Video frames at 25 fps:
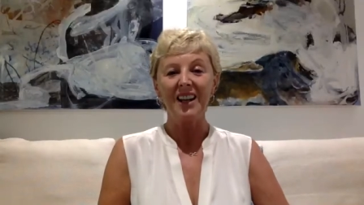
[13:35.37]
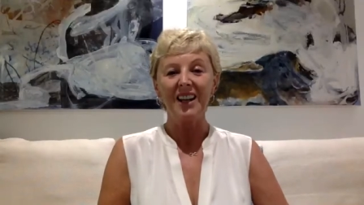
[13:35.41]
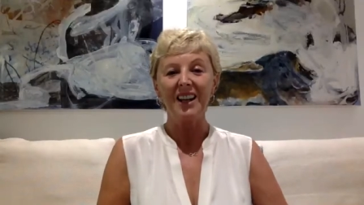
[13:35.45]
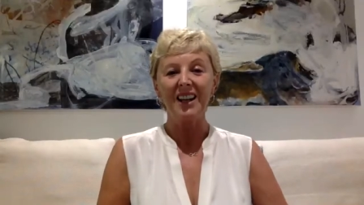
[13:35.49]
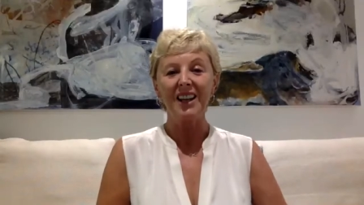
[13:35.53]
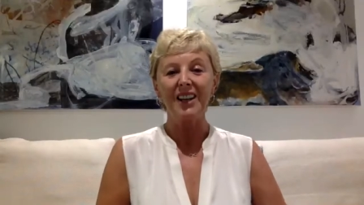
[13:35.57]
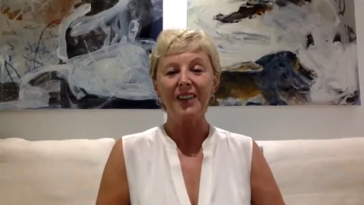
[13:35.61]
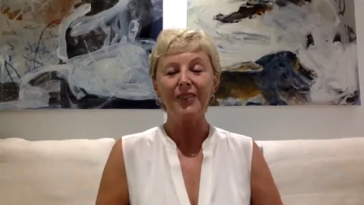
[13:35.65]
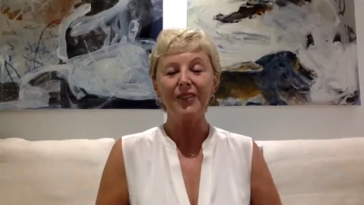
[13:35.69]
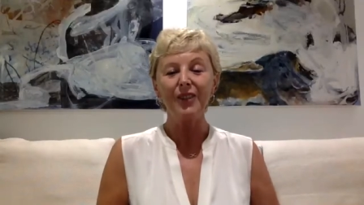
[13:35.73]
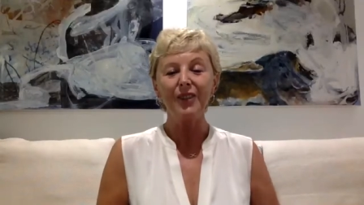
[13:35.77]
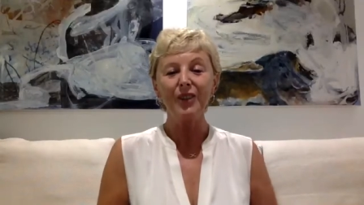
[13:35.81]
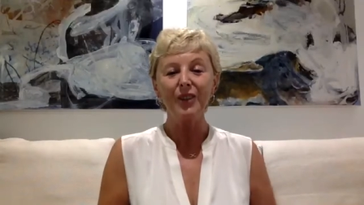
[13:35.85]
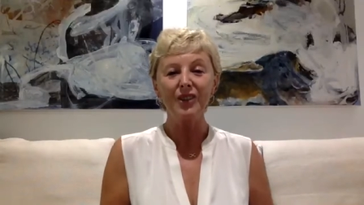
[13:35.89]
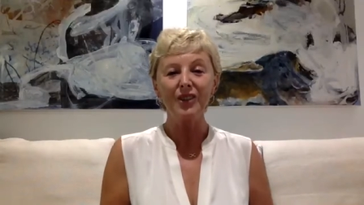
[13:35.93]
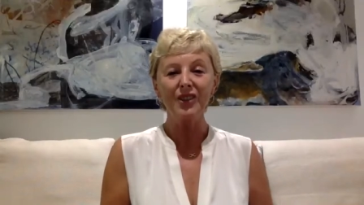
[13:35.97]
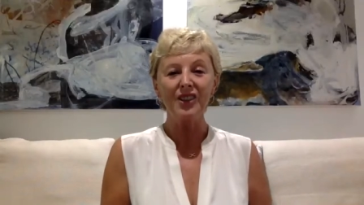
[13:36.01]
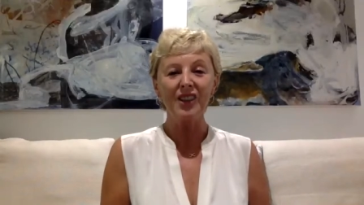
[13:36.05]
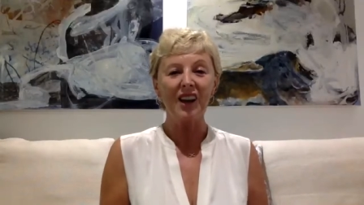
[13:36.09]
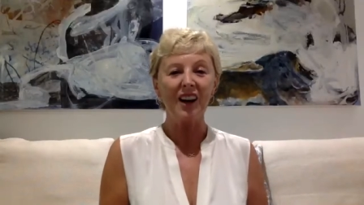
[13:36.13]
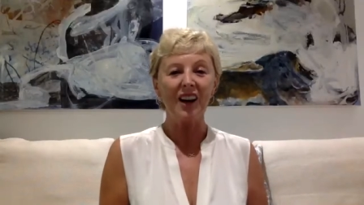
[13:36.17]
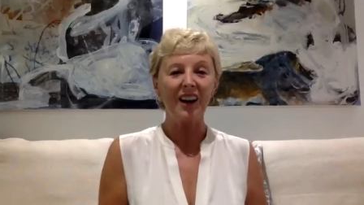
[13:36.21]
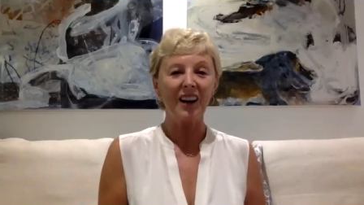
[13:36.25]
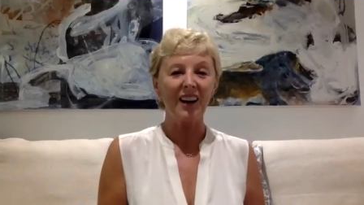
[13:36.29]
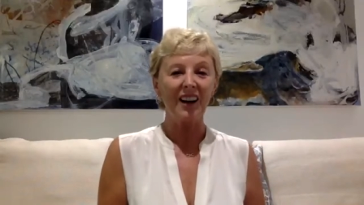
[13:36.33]
if your
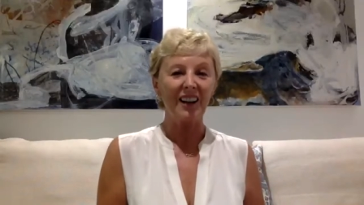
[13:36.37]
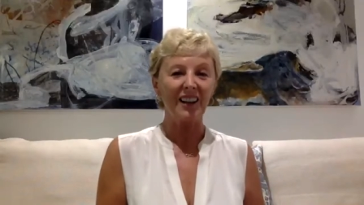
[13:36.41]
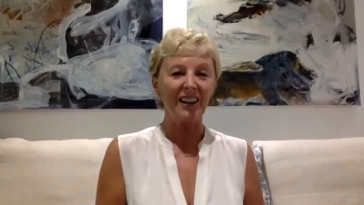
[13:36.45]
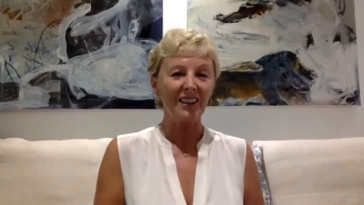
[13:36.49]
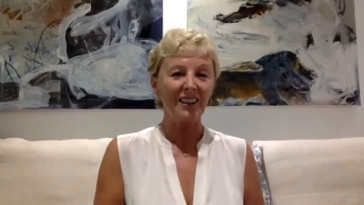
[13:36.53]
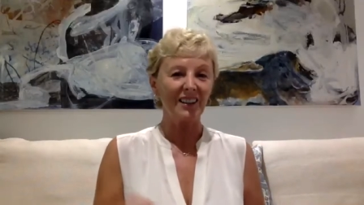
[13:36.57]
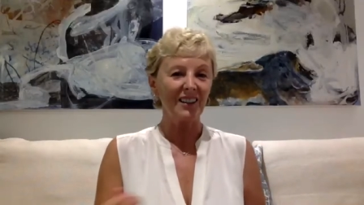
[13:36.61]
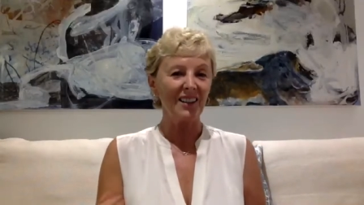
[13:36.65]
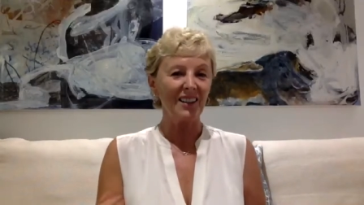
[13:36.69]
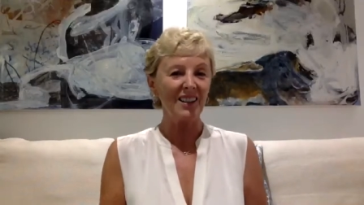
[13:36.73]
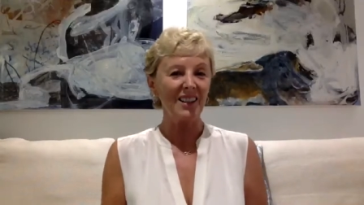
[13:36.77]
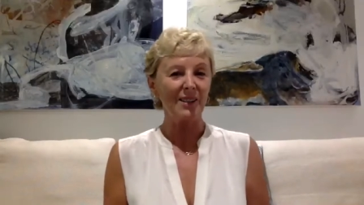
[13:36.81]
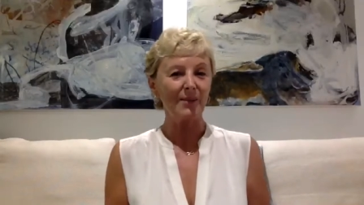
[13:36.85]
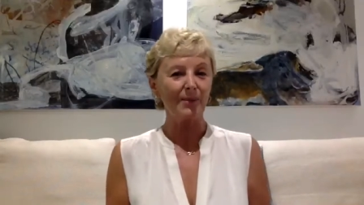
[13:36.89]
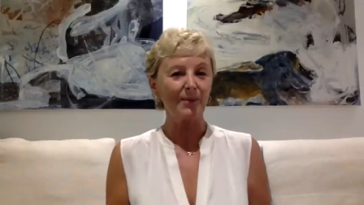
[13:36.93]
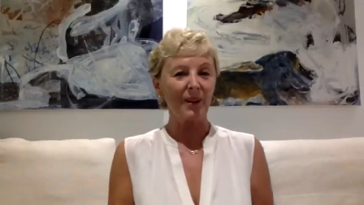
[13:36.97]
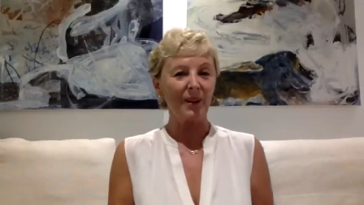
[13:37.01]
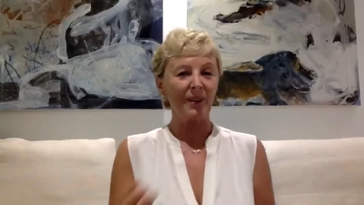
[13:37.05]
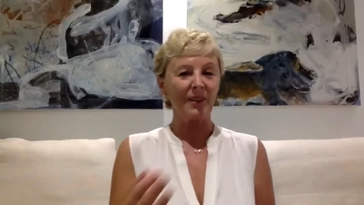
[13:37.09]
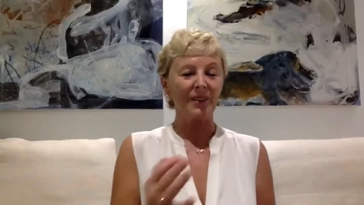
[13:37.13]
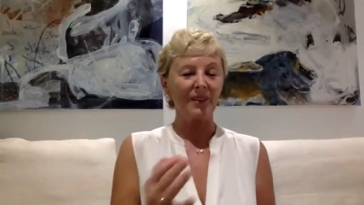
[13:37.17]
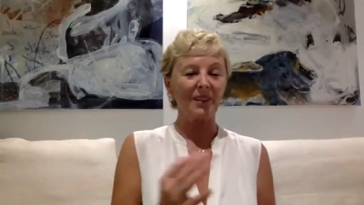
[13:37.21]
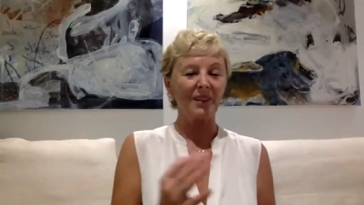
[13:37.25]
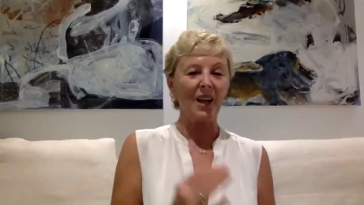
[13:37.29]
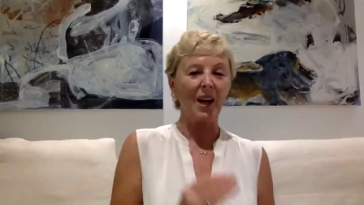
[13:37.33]
diet, and this is where
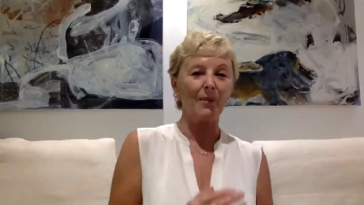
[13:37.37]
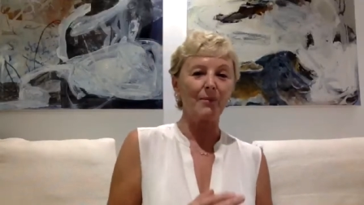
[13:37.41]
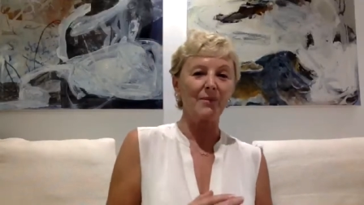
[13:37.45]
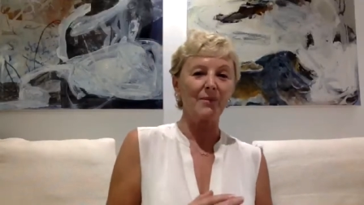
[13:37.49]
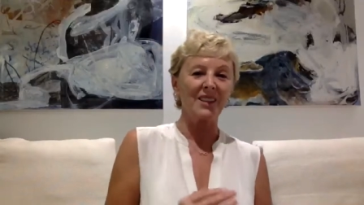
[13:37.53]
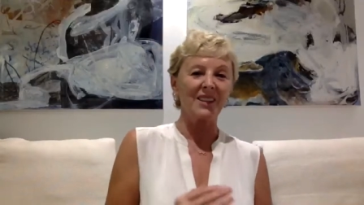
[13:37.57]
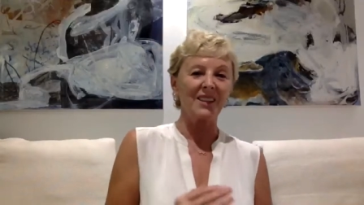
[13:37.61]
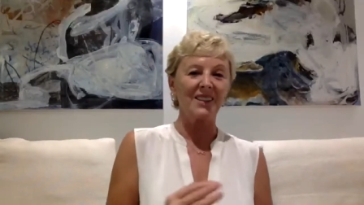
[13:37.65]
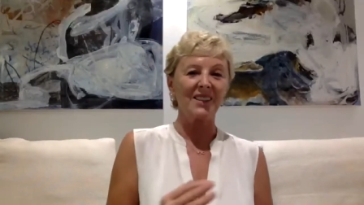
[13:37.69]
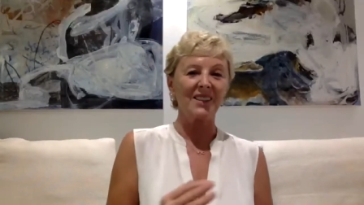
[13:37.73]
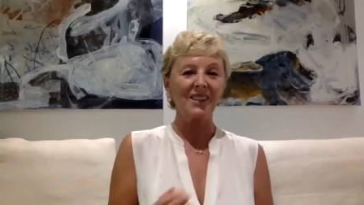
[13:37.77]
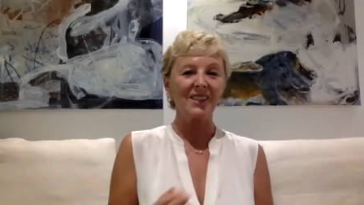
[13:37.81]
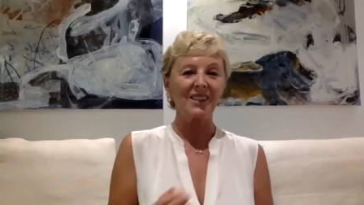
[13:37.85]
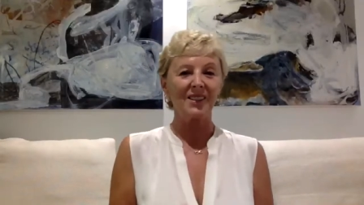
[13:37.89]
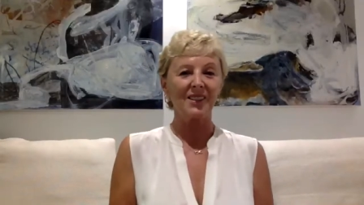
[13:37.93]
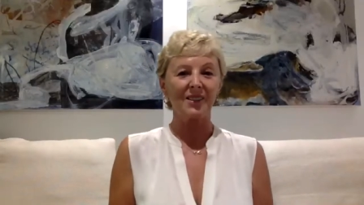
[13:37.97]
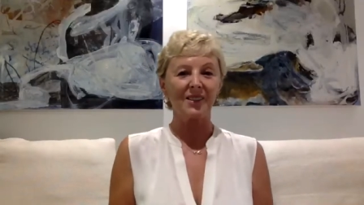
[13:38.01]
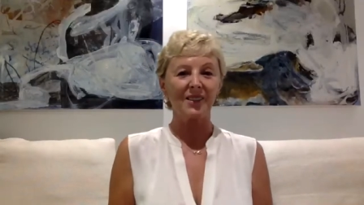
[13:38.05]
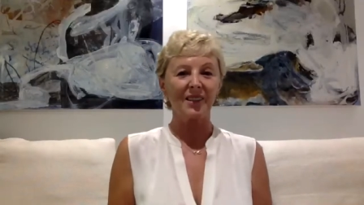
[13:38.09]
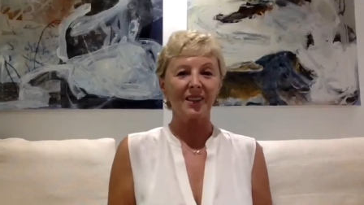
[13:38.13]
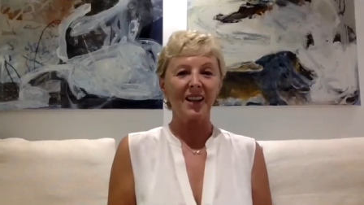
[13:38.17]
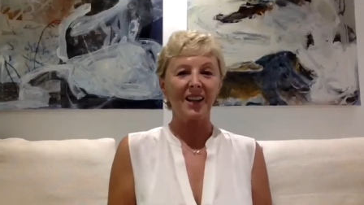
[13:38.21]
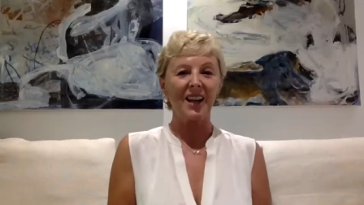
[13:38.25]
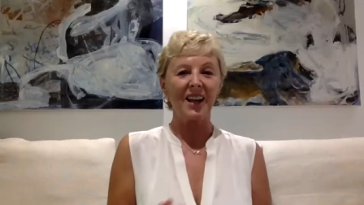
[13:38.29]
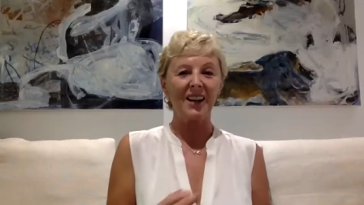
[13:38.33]
it comes into
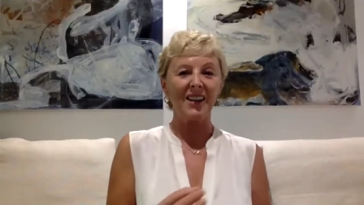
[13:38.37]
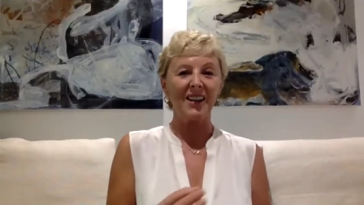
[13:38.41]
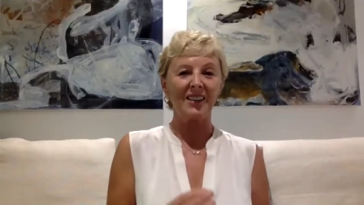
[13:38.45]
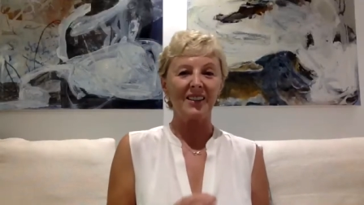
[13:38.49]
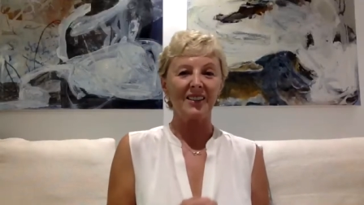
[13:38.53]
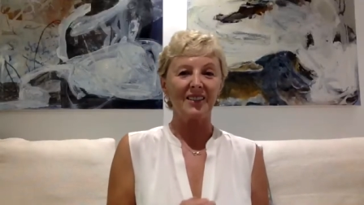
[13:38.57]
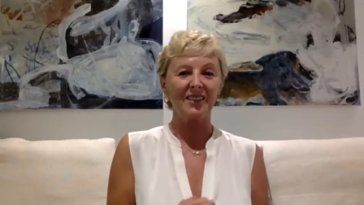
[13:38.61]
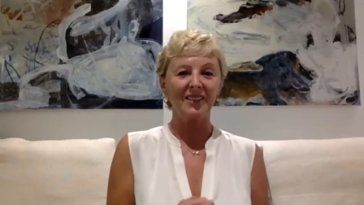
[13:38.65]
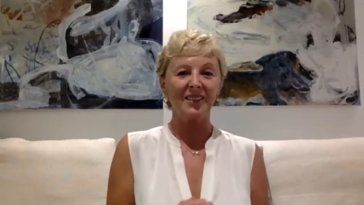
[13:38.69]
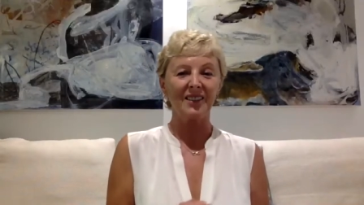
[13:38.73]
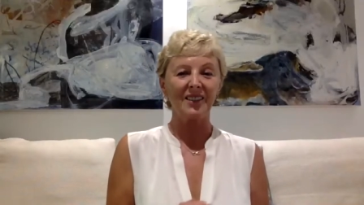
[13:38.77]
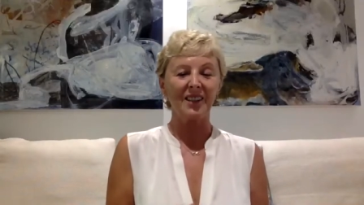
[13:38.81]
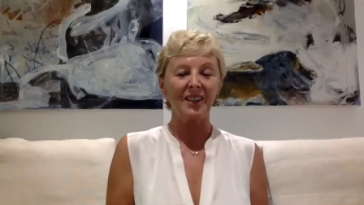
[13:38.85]
account,